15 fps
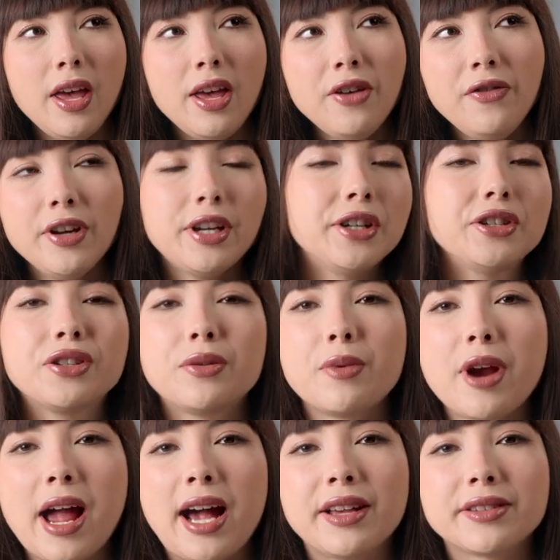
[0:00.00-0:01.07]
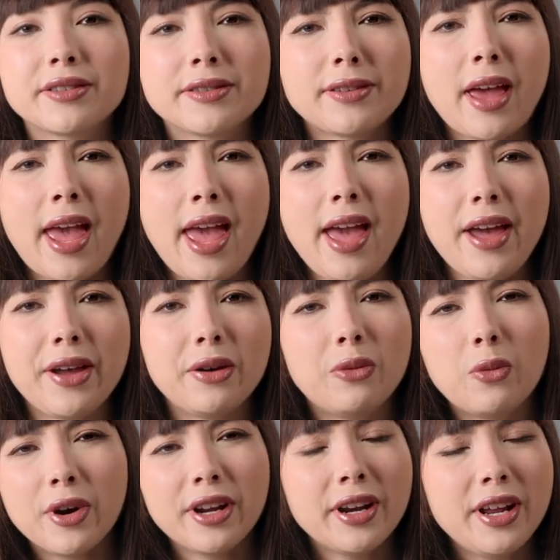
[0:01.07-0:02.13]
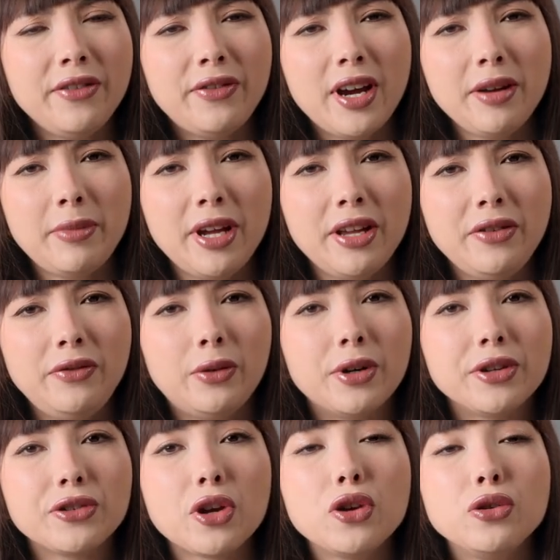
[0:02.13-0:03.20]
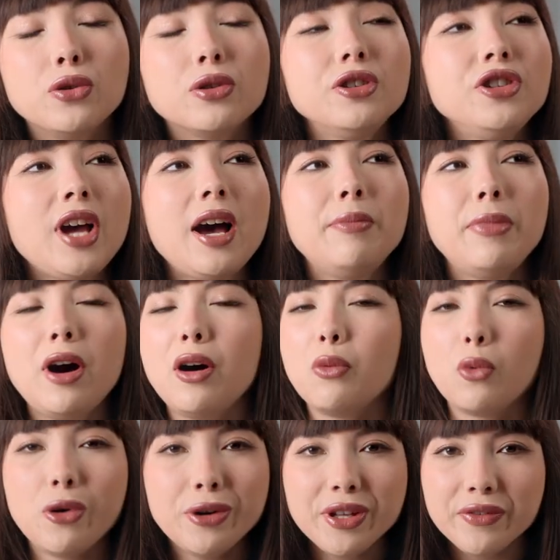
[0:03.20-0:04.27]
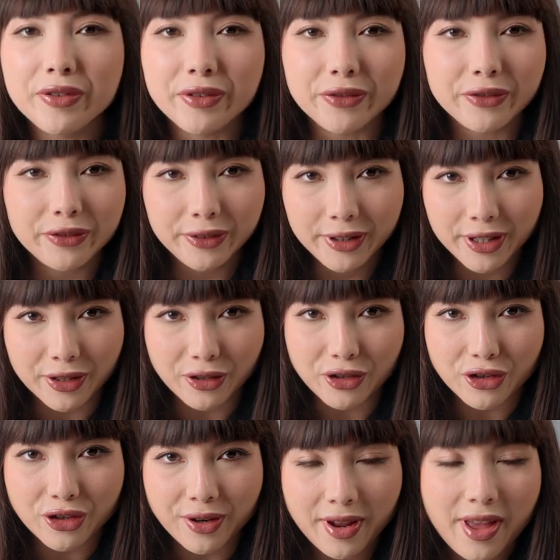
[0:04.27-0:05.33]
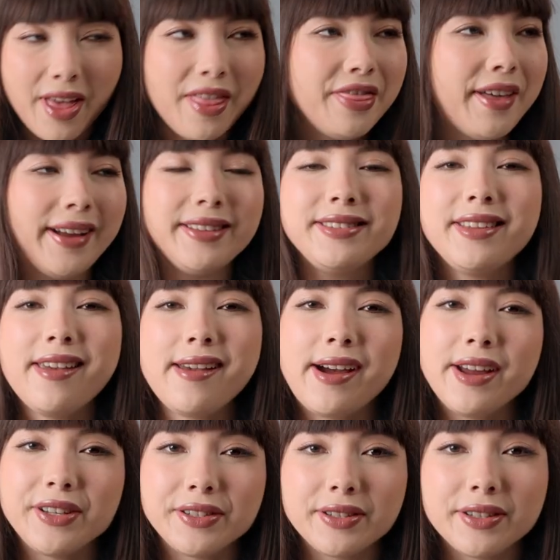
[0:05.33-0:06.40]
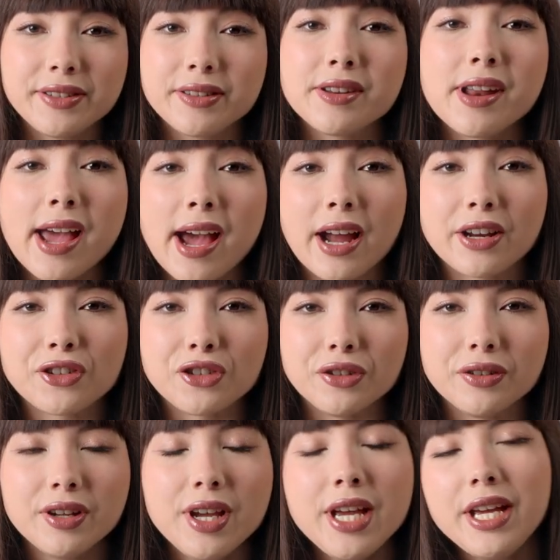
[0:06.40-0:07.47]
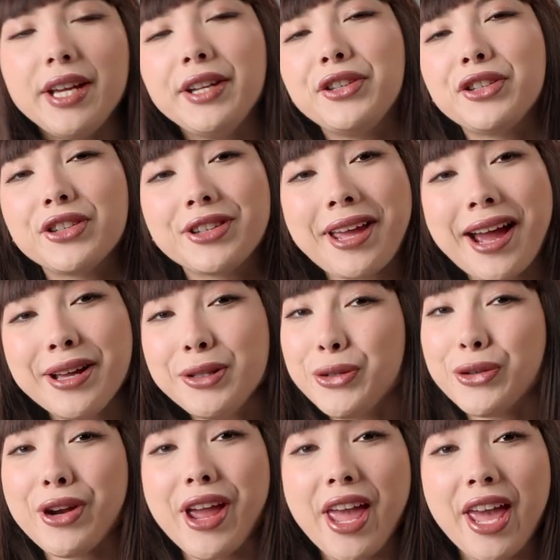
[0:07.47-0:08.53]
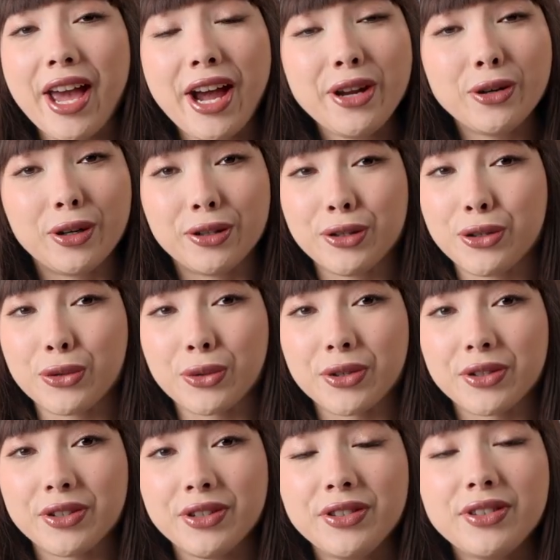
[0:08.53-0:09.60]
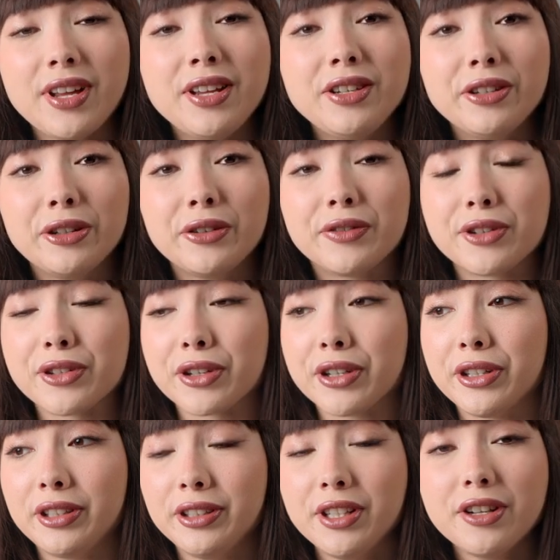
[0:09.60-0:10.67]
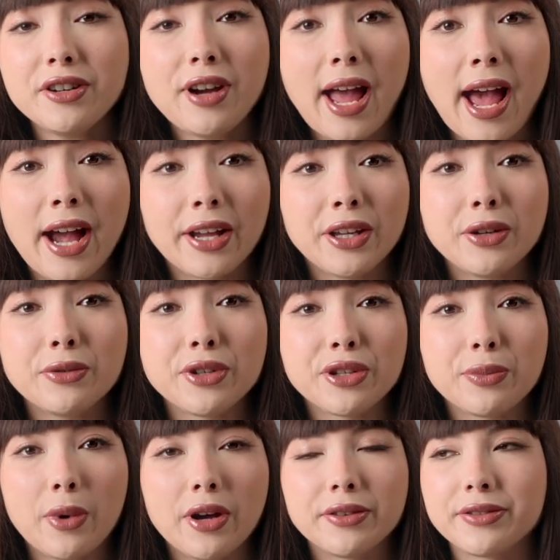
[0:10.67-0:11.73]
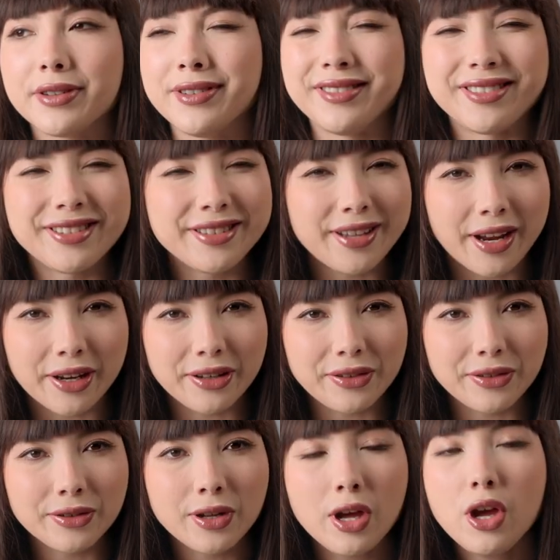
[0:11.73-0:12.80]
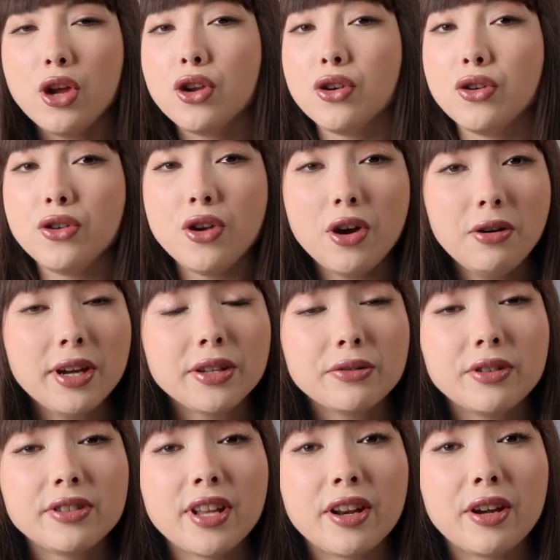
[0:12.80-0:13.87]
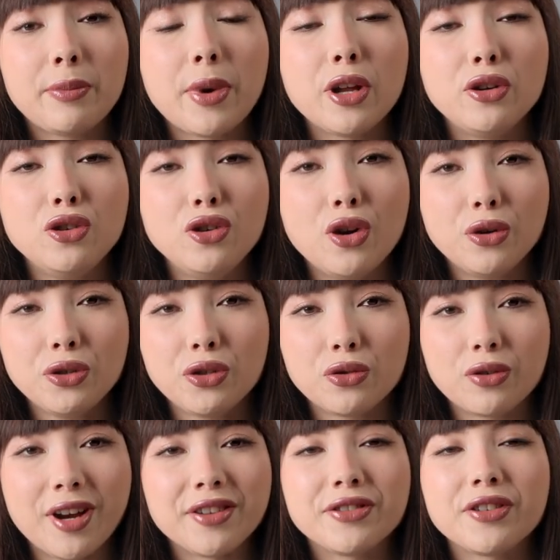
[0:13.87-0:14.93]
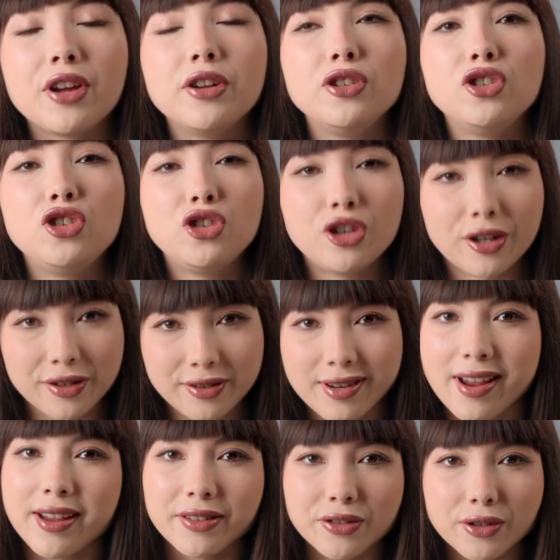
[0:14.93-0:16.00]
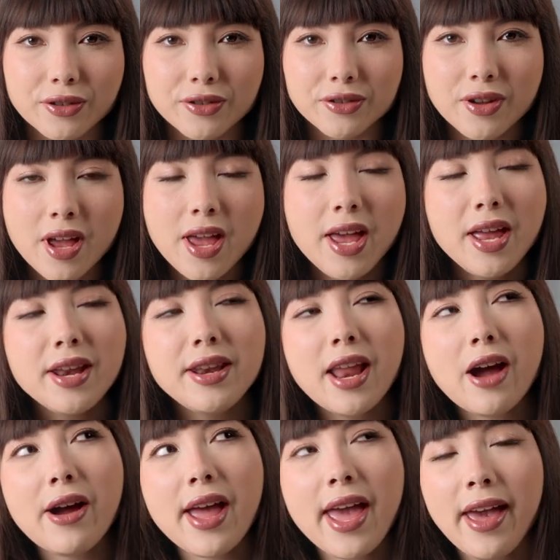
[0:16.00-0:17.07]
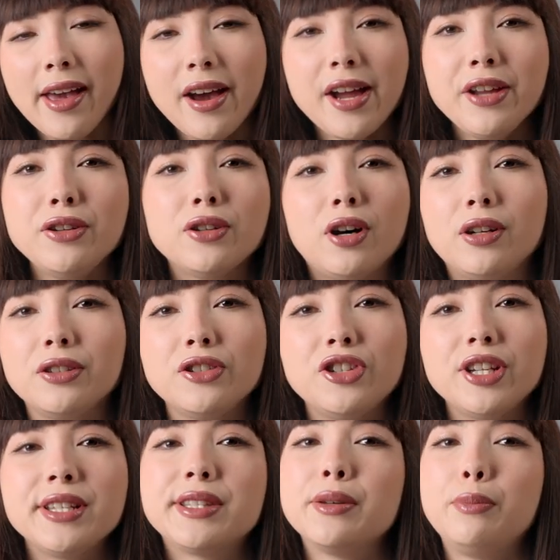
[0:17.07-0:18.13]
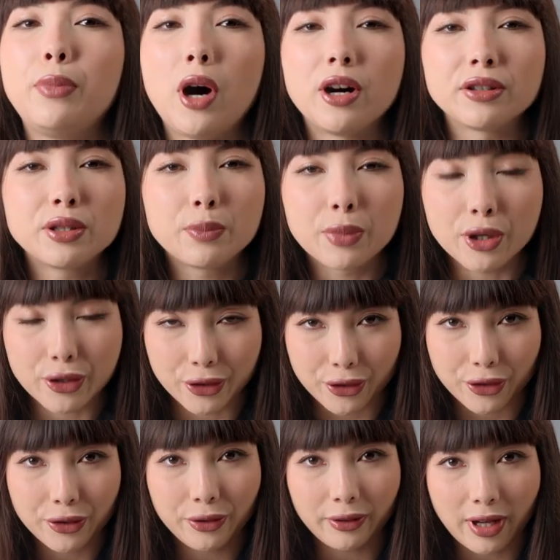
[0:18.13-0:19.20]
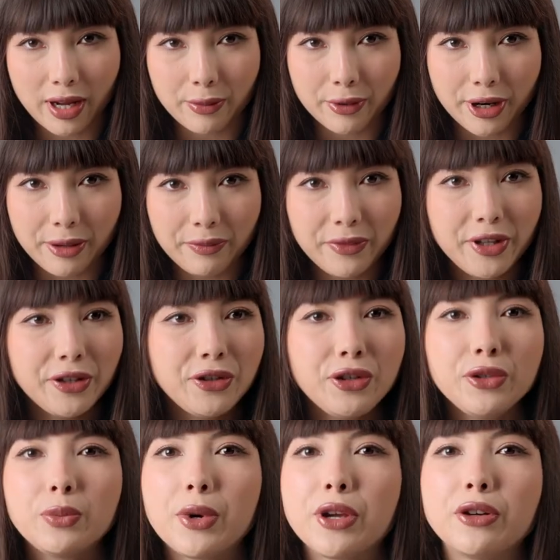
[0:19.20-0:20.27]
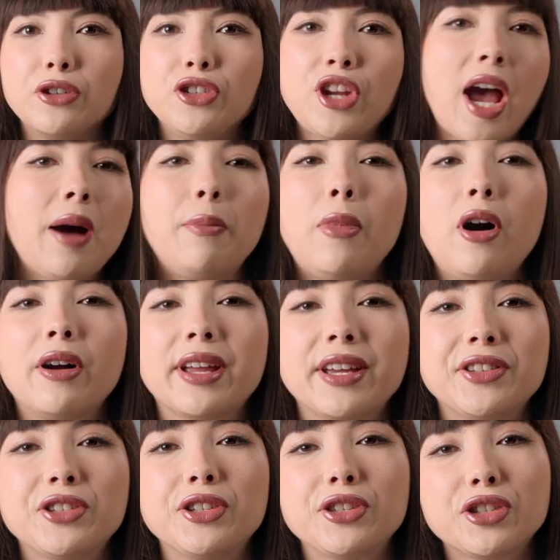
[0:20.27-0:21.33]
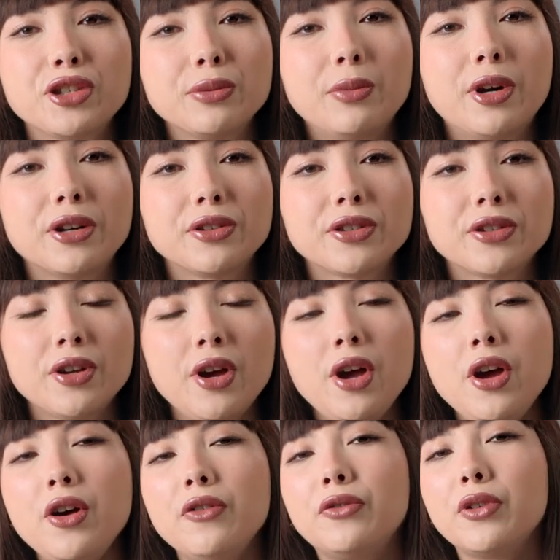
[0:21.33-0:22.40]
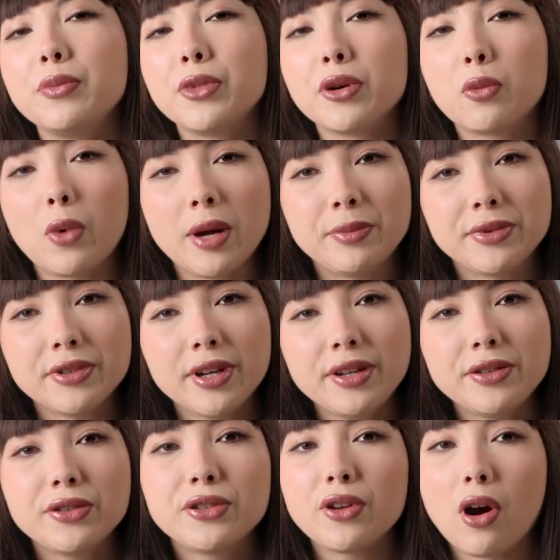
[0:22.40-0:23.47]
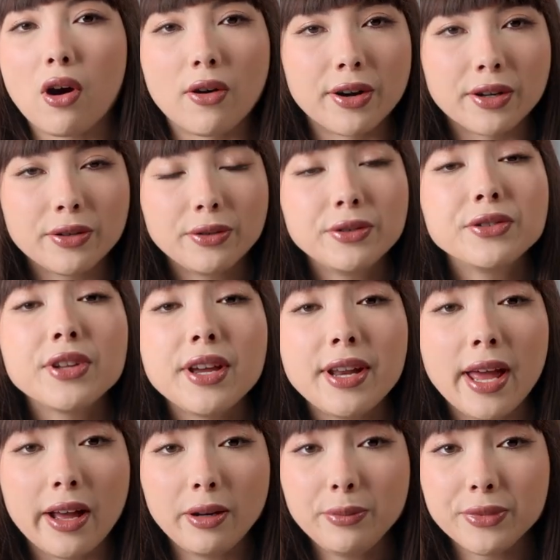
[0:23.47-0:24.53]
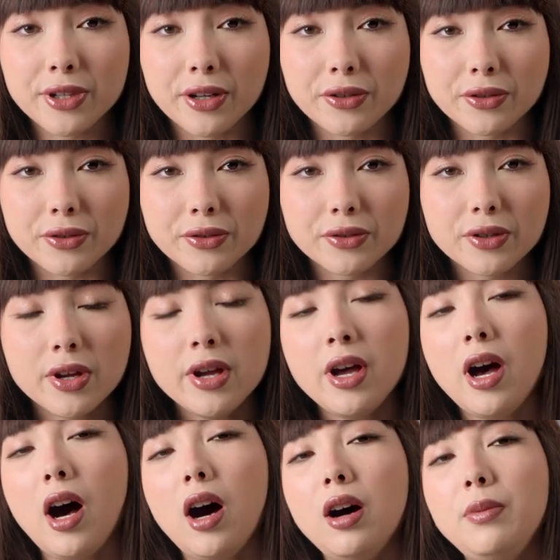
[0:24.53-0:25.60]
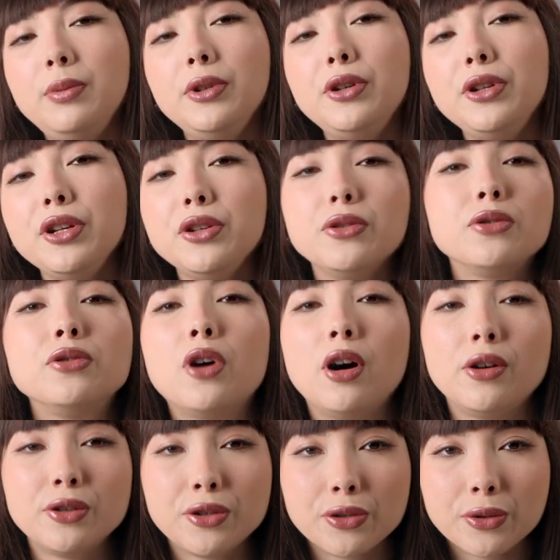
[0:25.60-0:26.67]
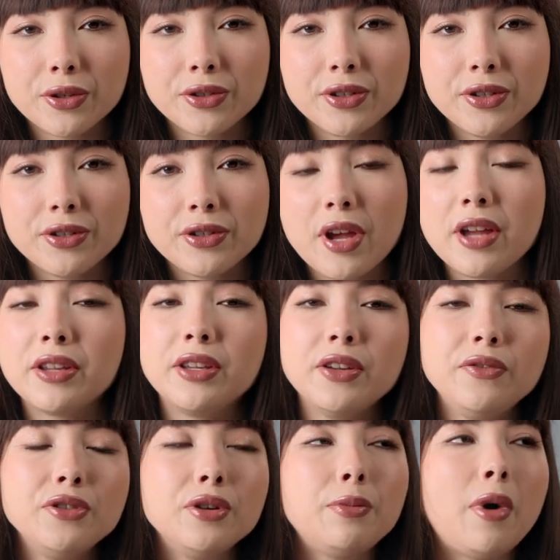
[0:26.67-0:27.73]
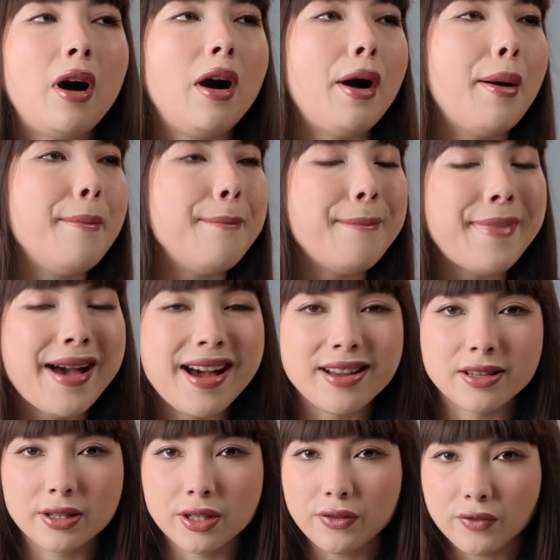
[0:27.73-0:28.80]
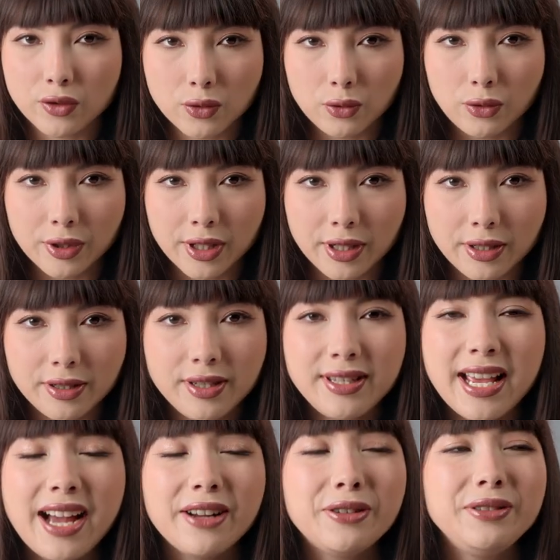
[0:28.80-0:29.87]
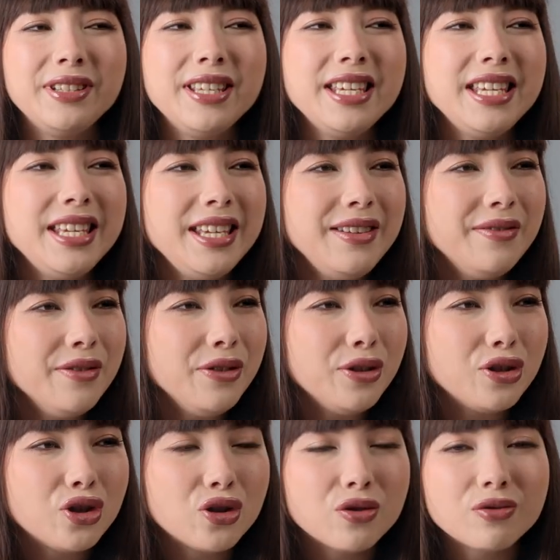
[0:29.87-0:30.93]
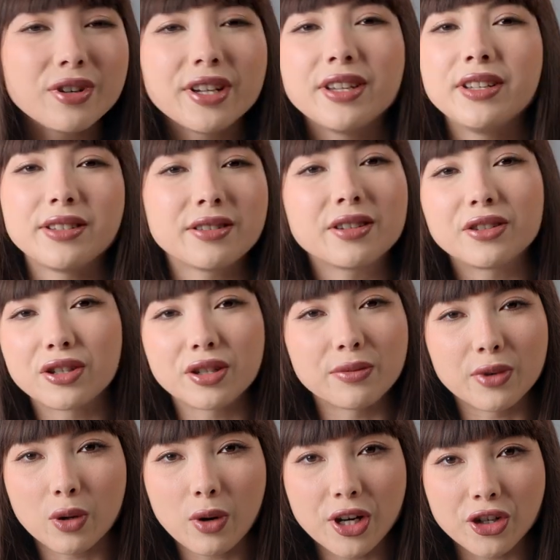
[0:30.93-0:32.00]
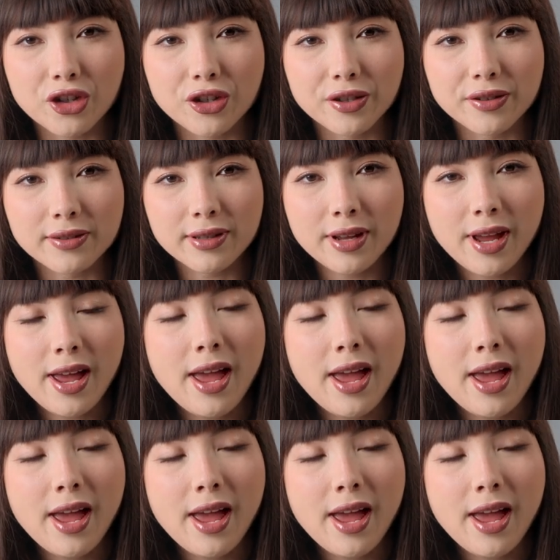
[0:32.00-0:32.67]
If a customer asks, "Hey, where can I find my invoice?" your chatbot won't even flinch. That's A I Assist in action. It scans your A I knowledge sources and delivers a clear, accurate response in seconds. No extra setup, no stress, just answers. Now, A I knowledge is the bot's personal library. This is where your chatbot gets its smarts, from your websites, articles, and help centers. Uploading your knowledge sources gives your bot a massive toolkit to tackle even the trickiest customer questions.